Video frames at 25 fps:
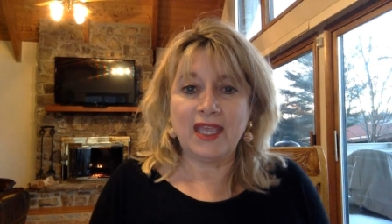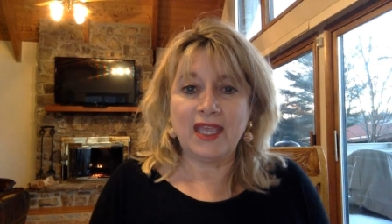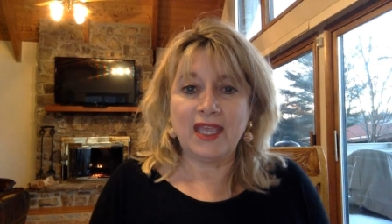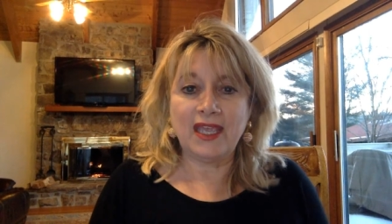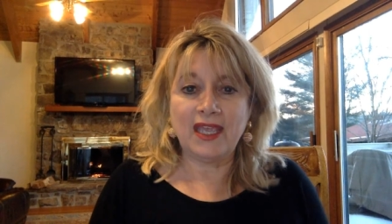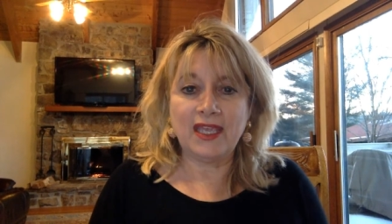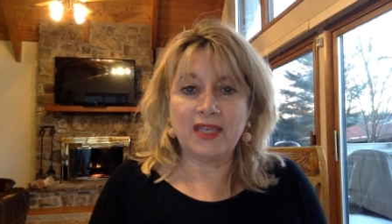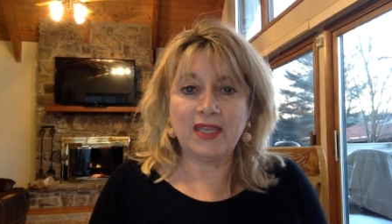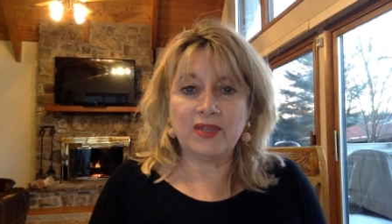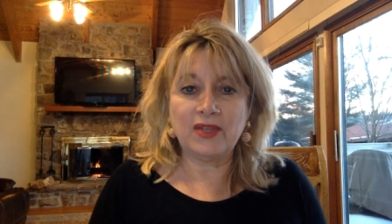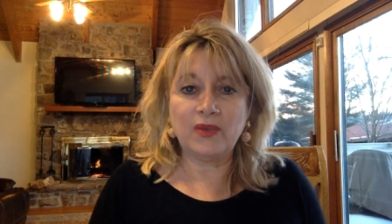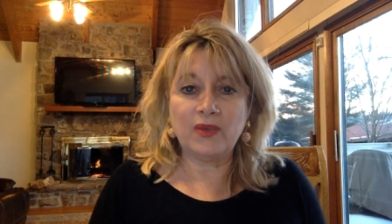
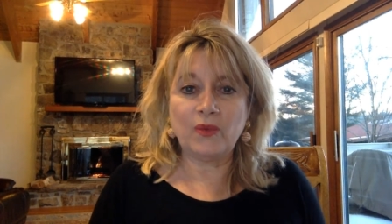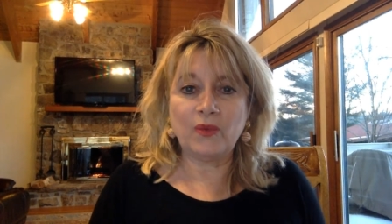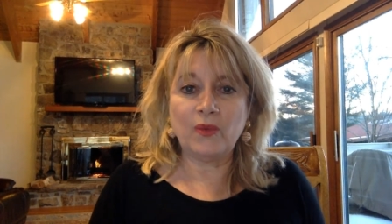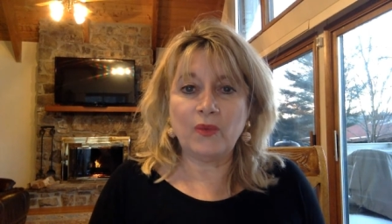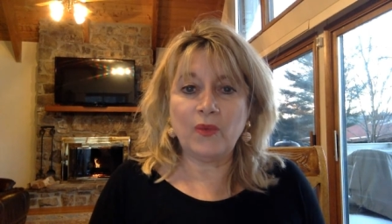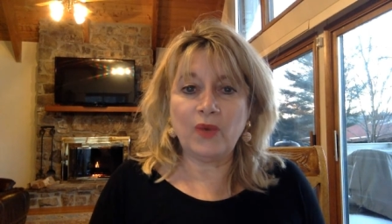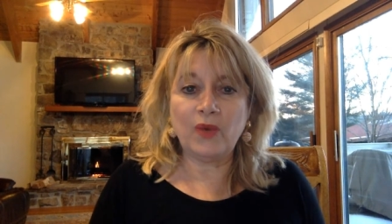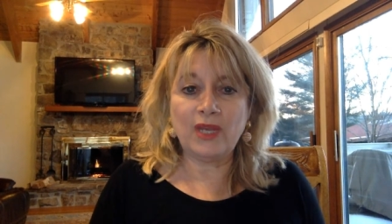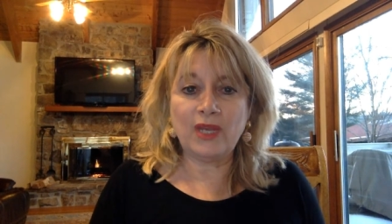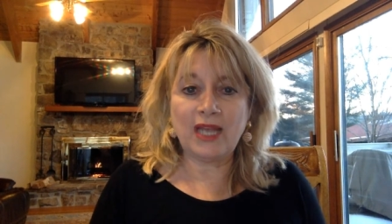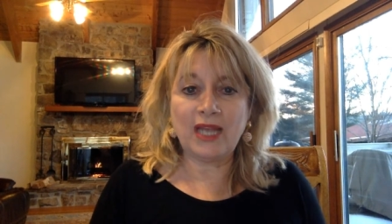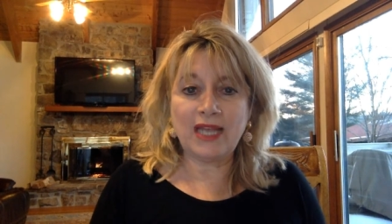And
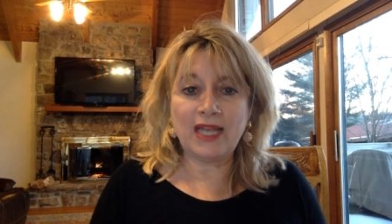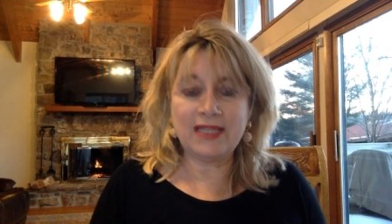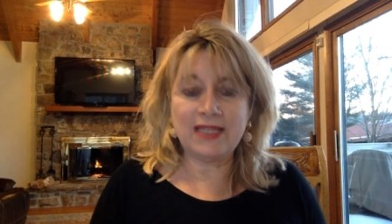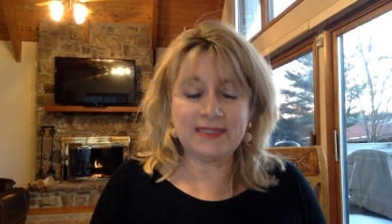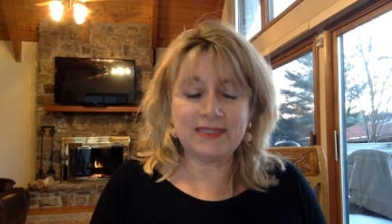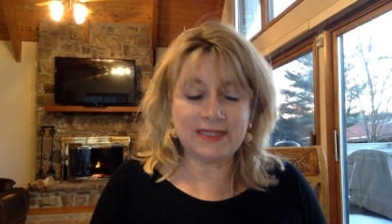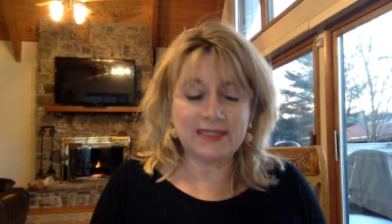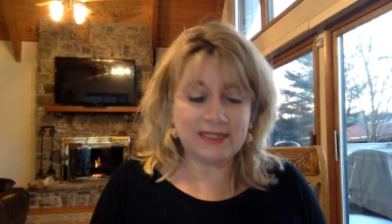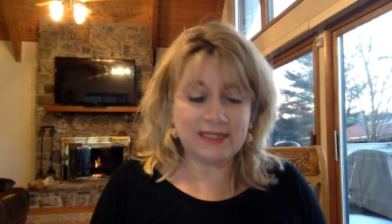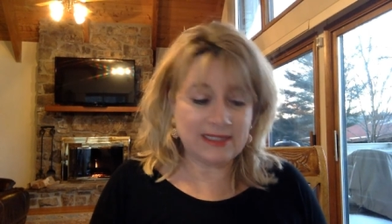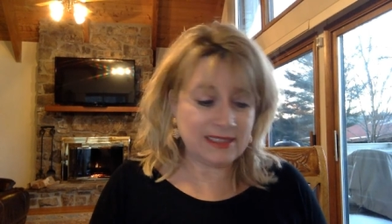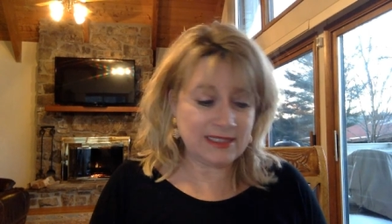what I
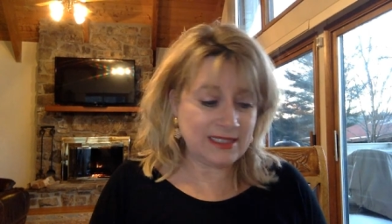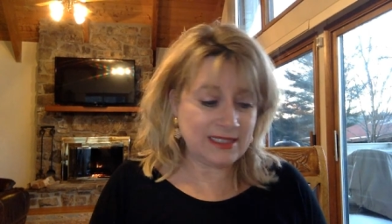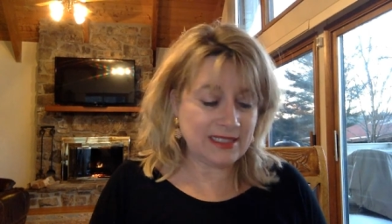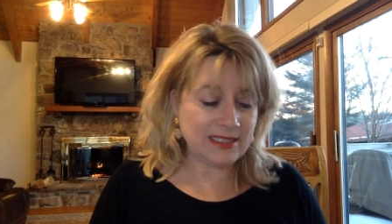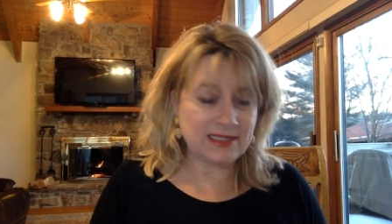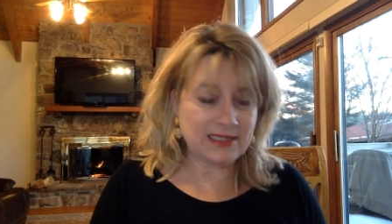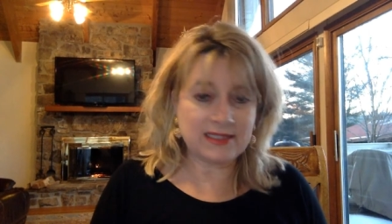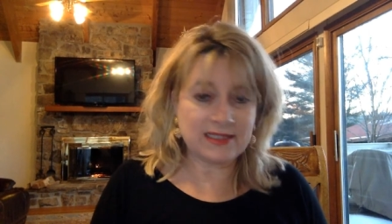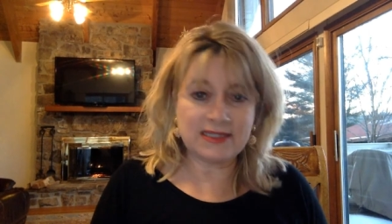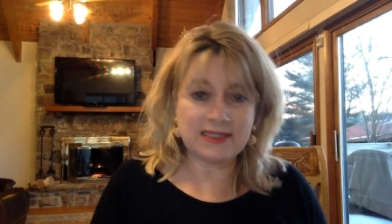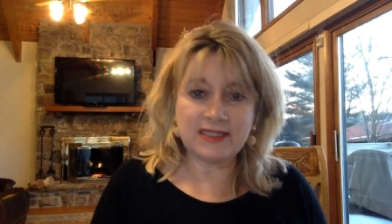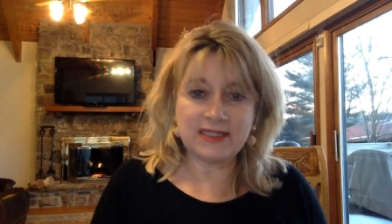did
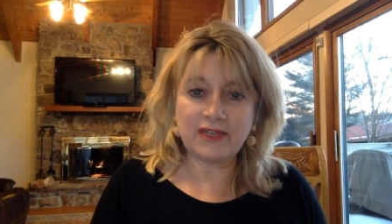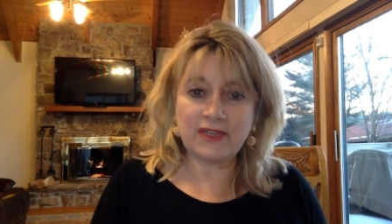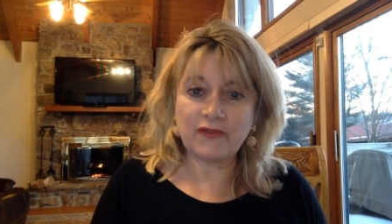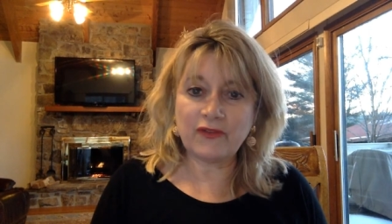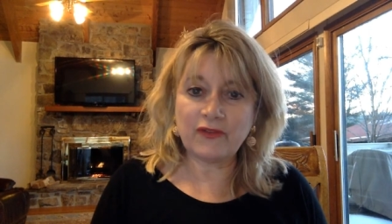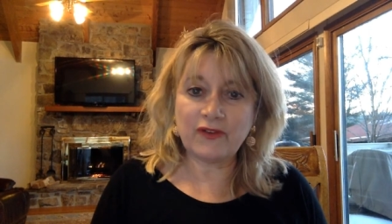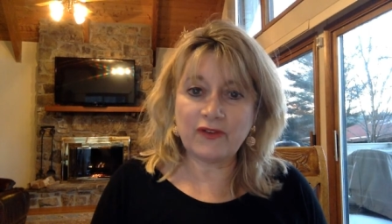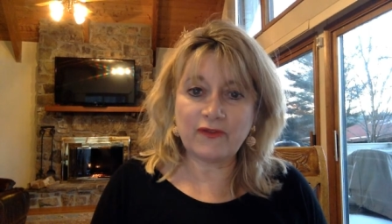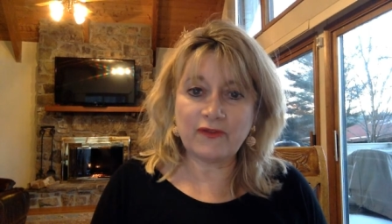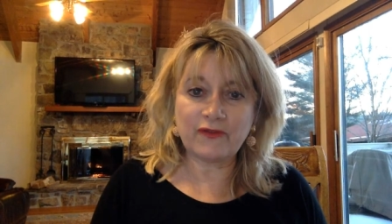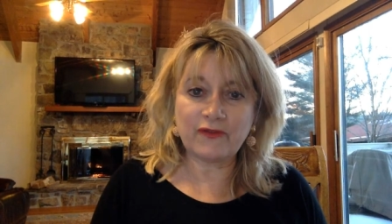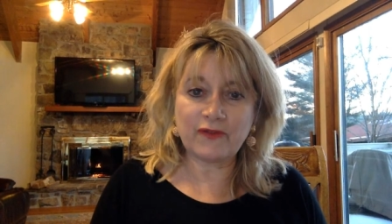is
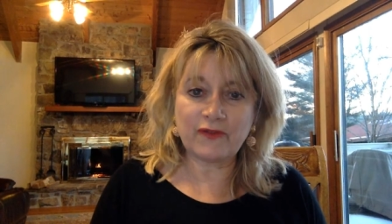different